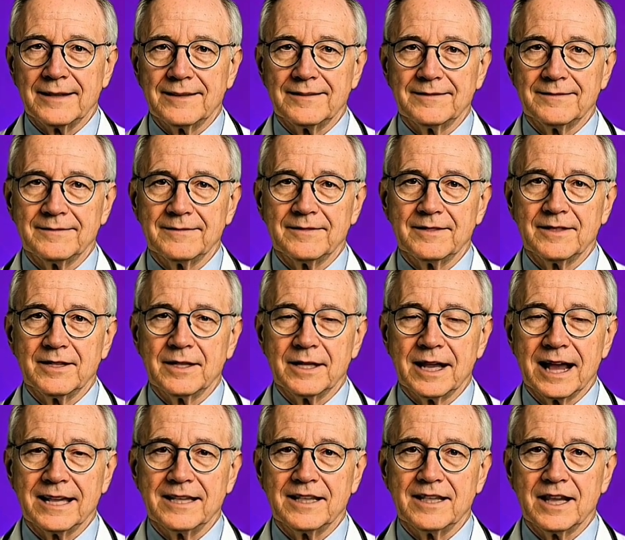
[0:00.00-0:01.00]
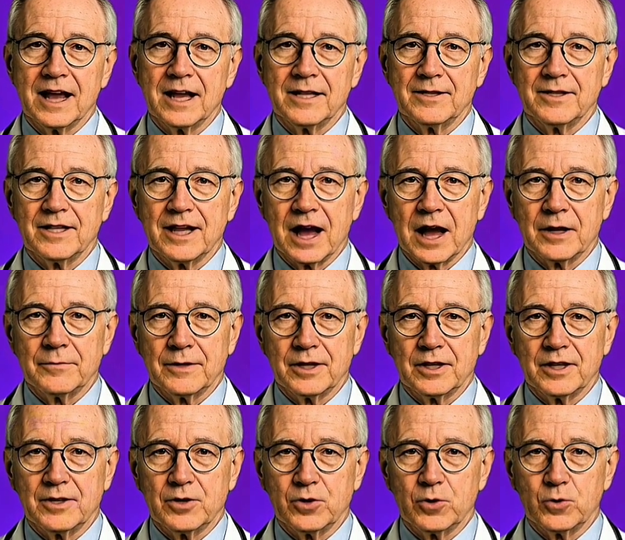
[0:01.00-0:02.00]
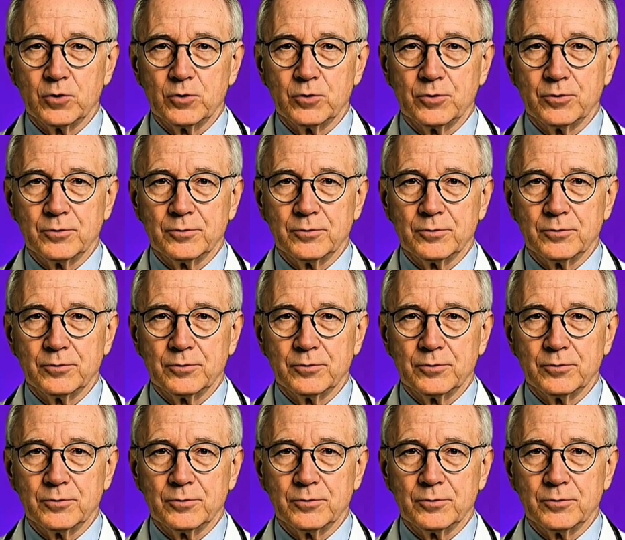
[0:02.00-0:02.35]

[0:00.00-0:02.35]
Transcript: engineer, Alan, 73,